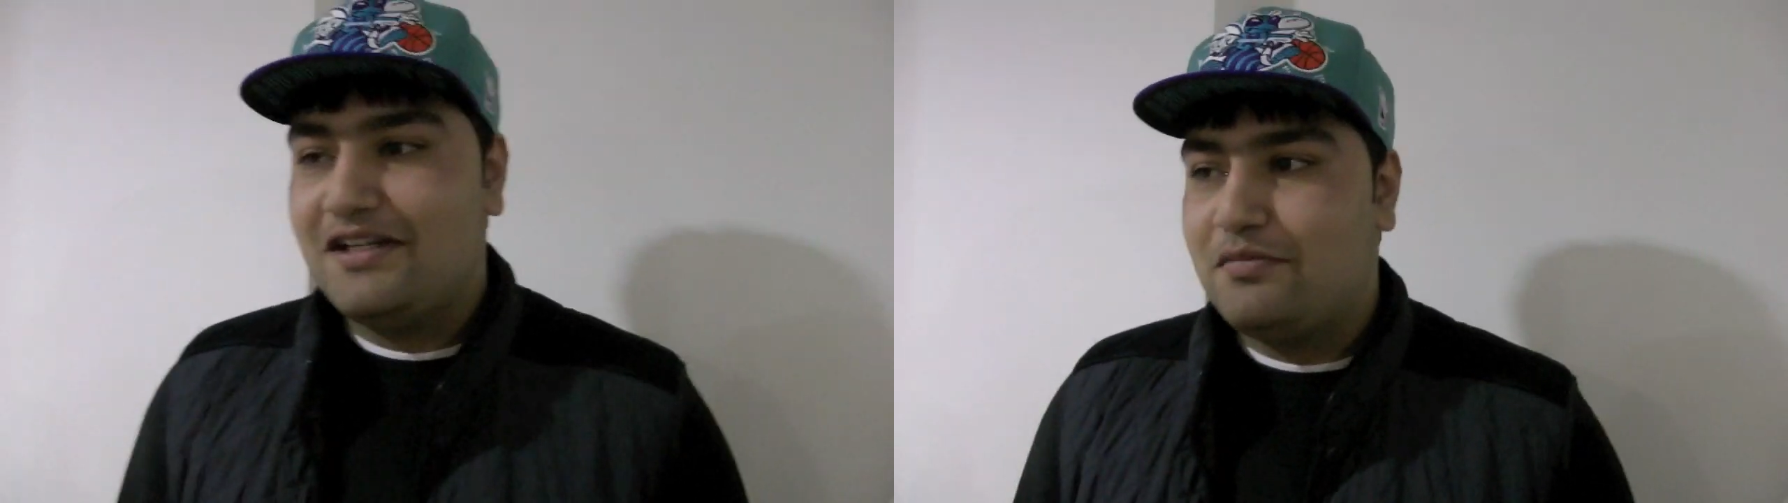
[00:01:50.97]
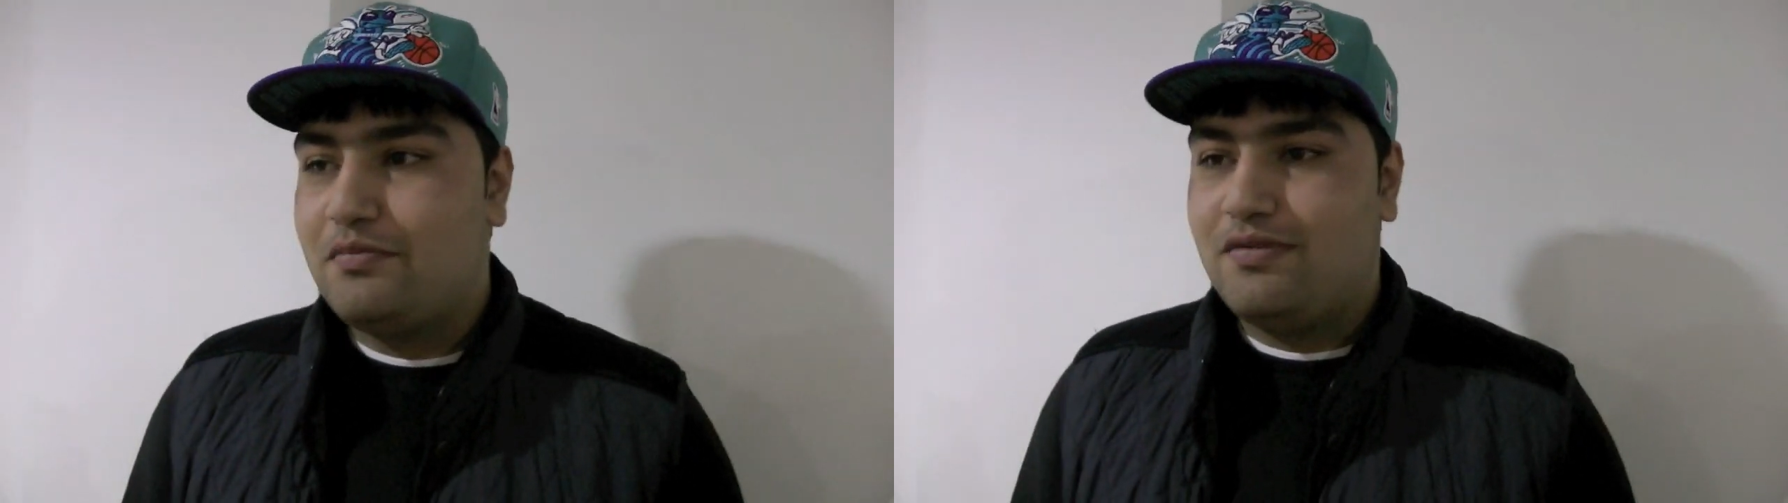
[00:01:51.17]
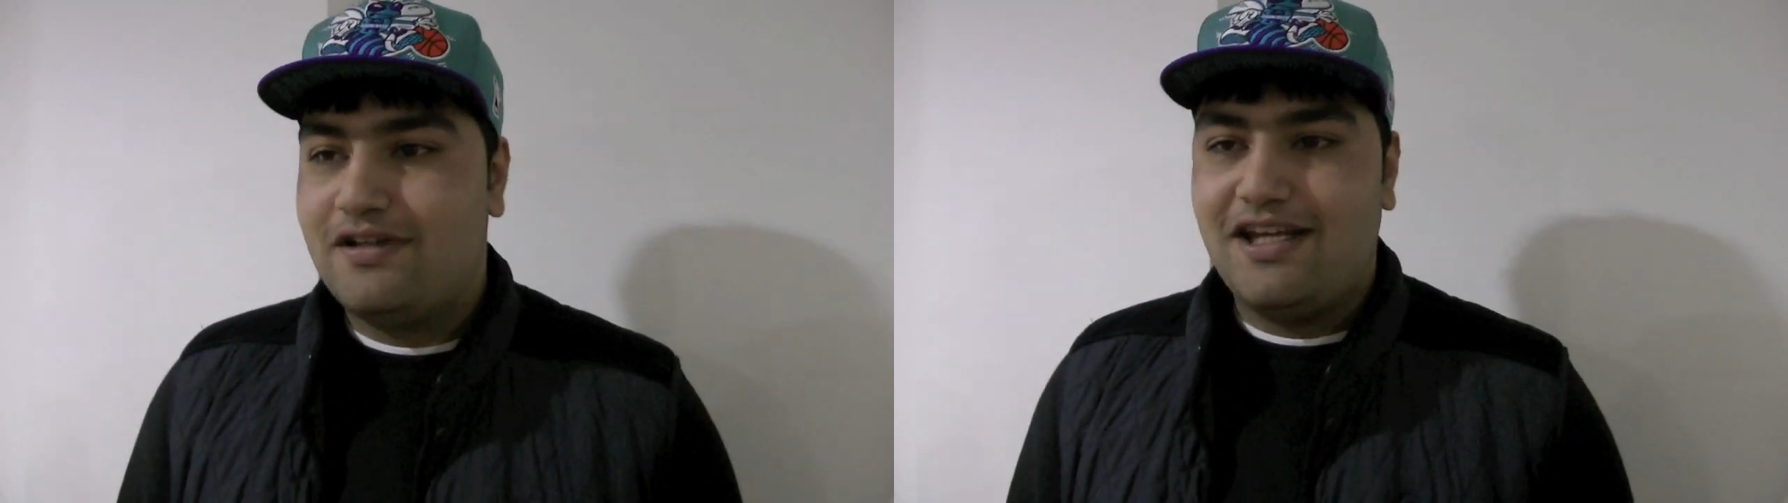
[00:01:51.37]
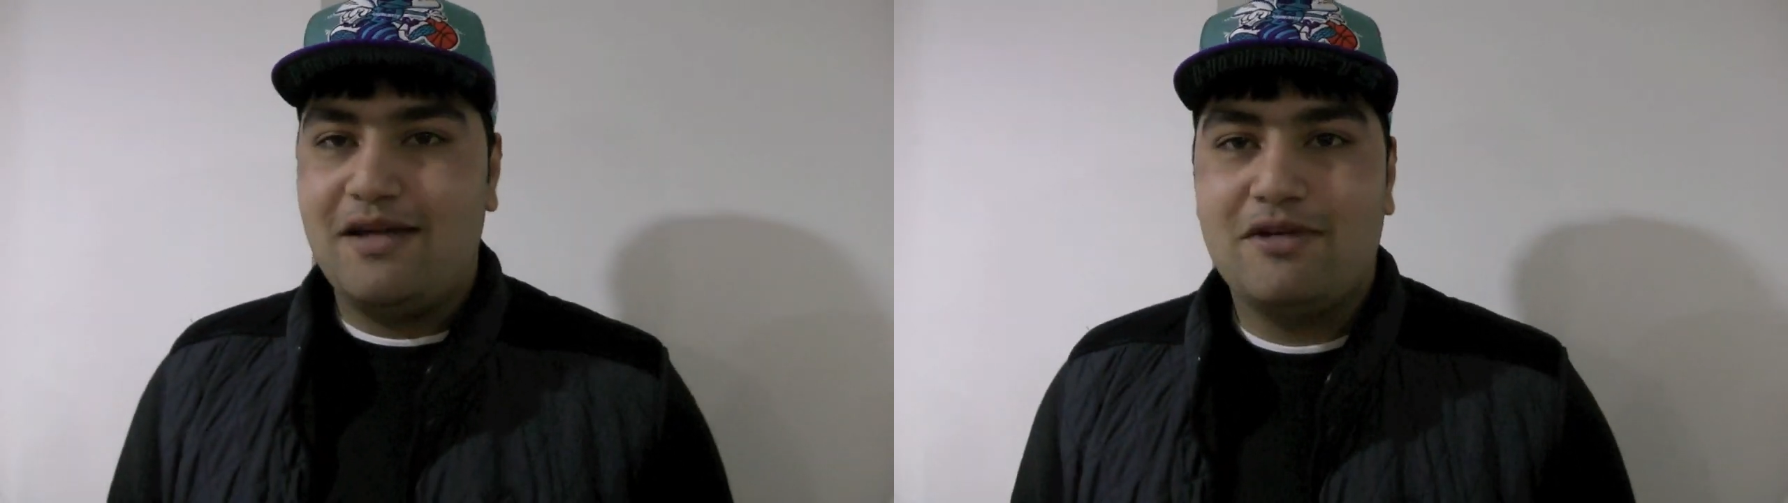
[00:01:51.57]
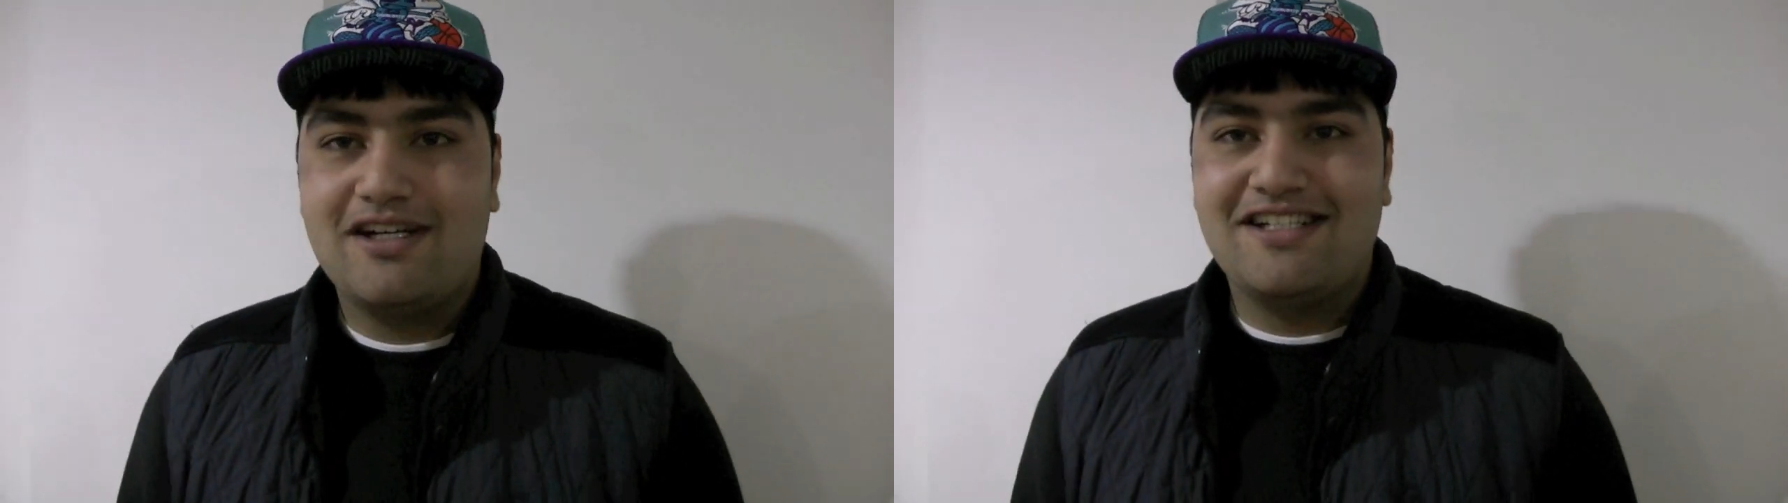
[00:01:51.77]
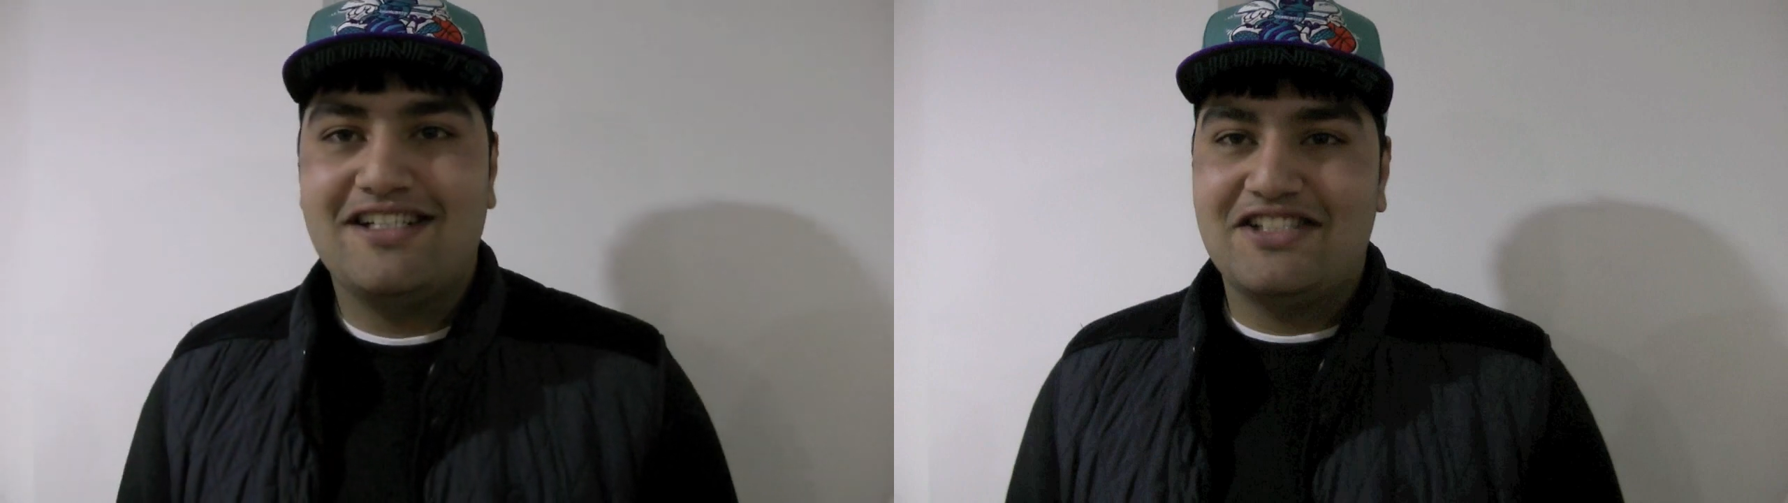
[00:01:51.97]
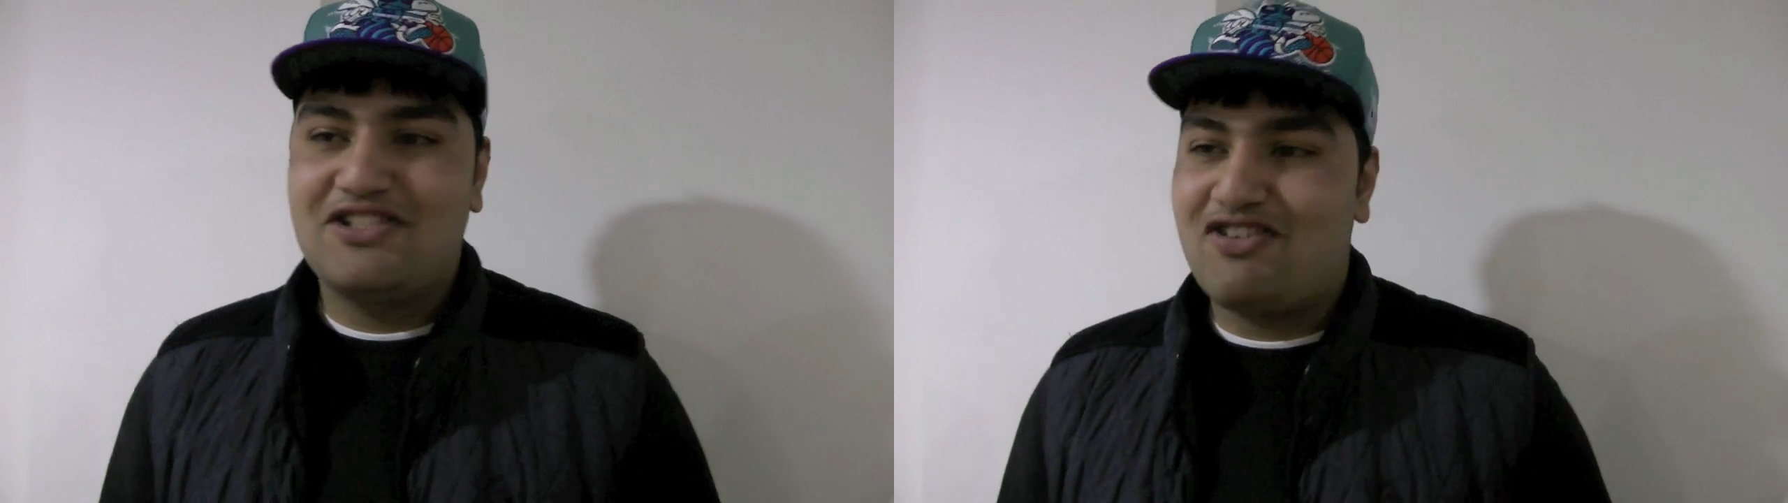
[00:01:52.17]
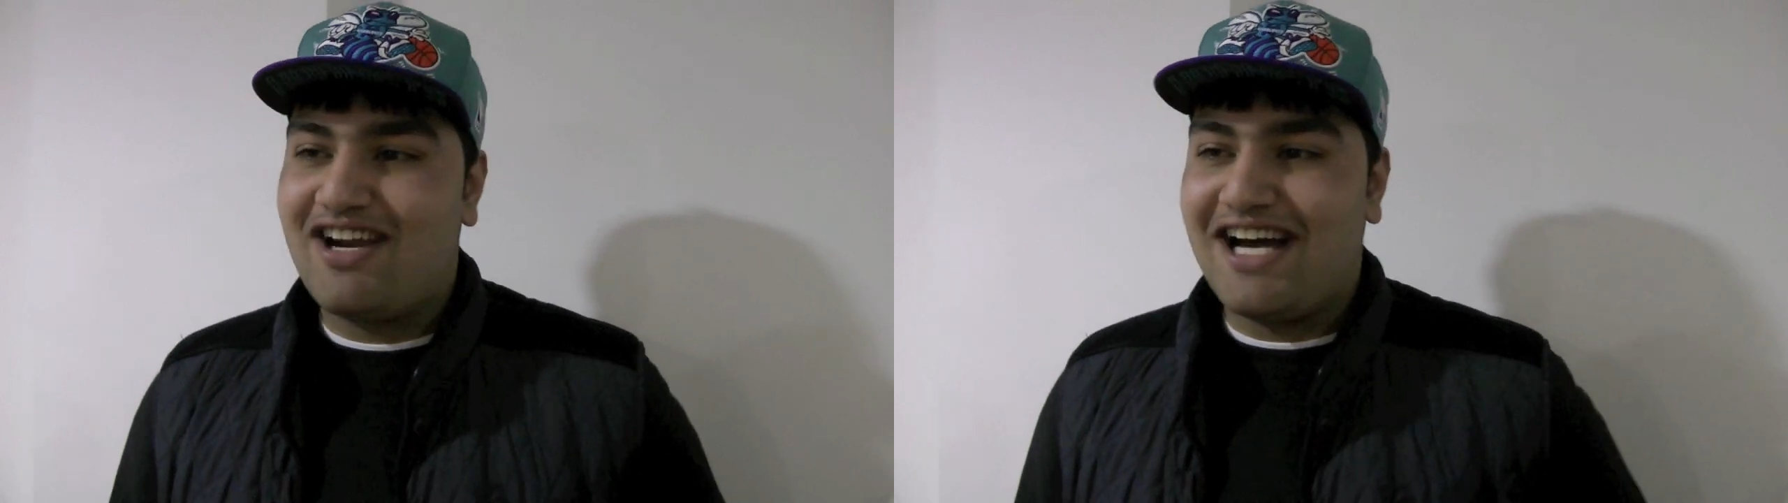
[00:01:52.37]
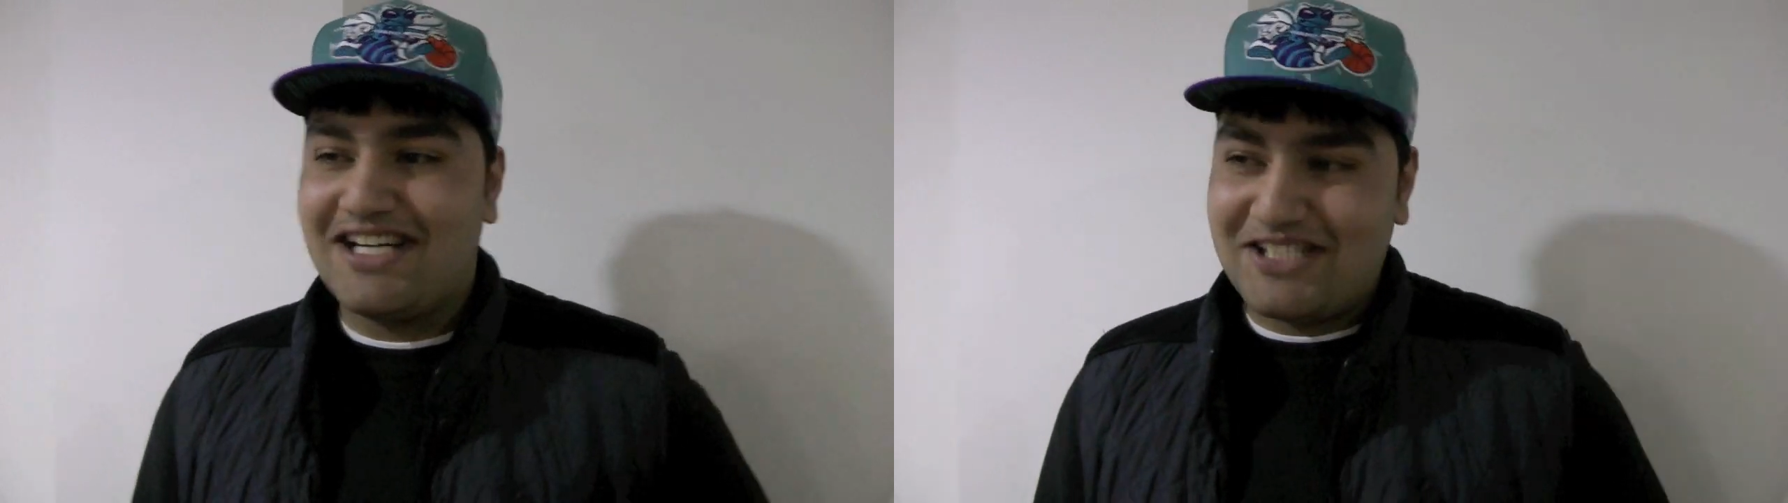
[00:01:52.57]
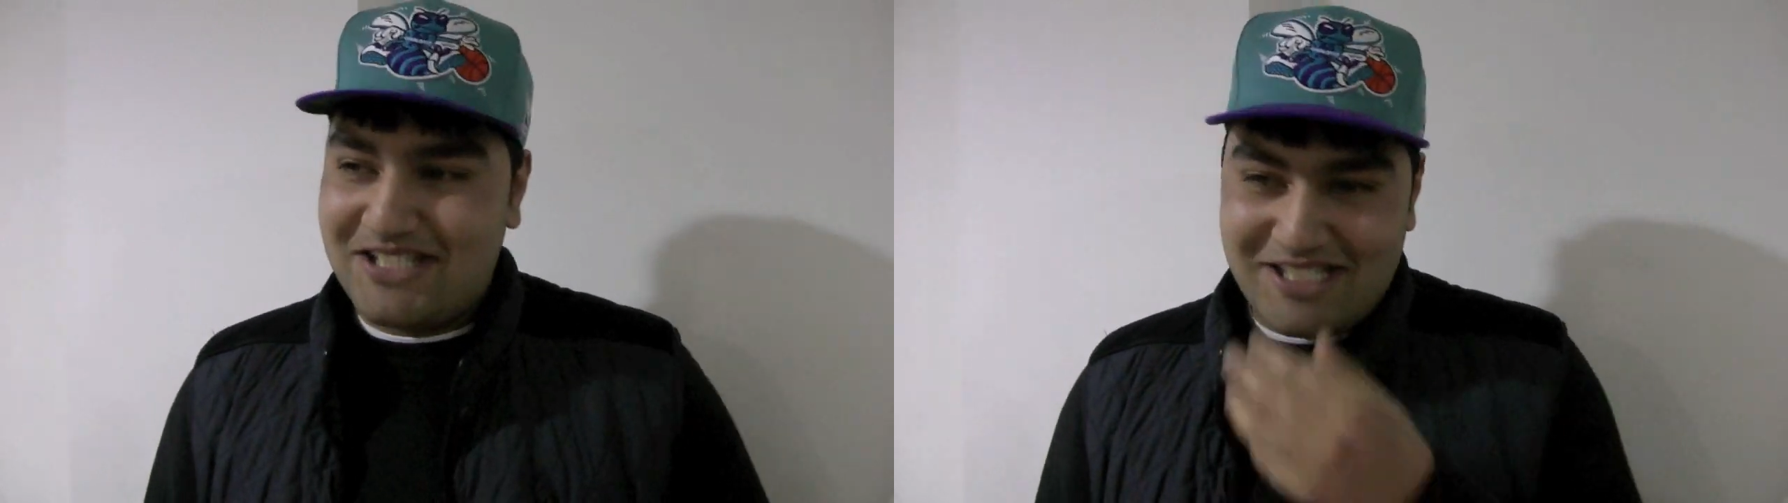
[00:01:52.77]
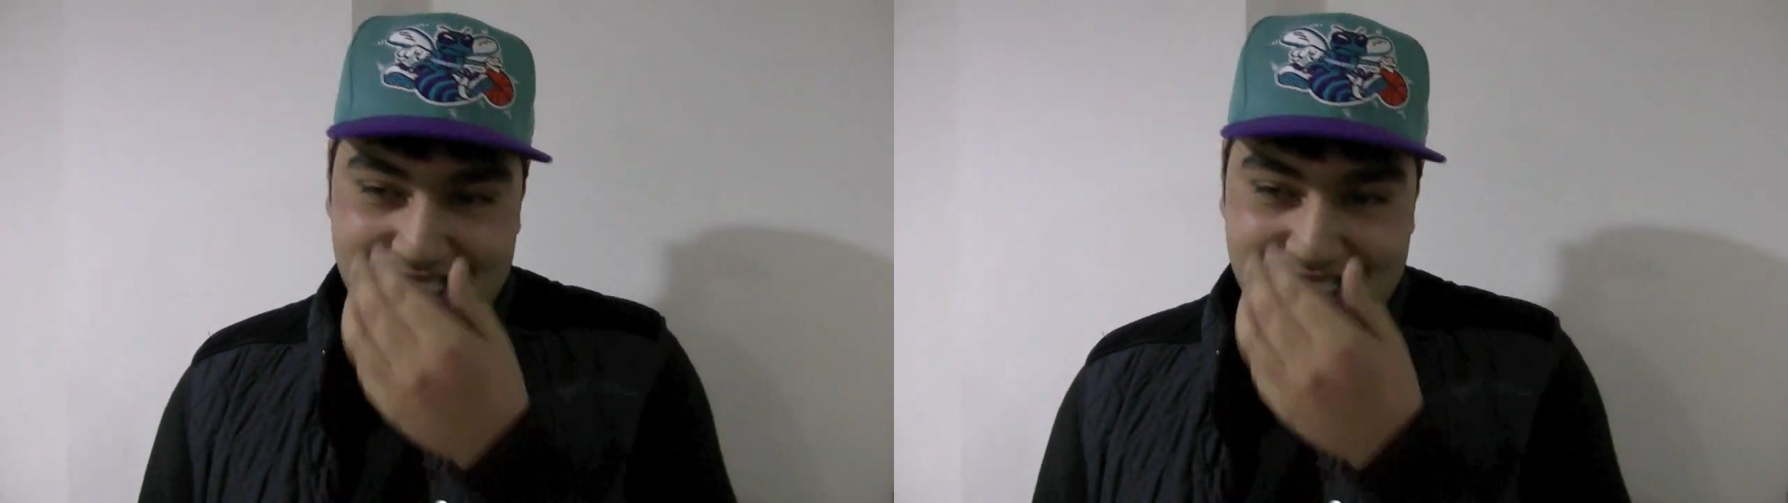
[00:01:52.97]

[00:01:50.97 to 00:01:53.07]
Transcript: eat burgers, eat yeah. burgers, yeah. relax.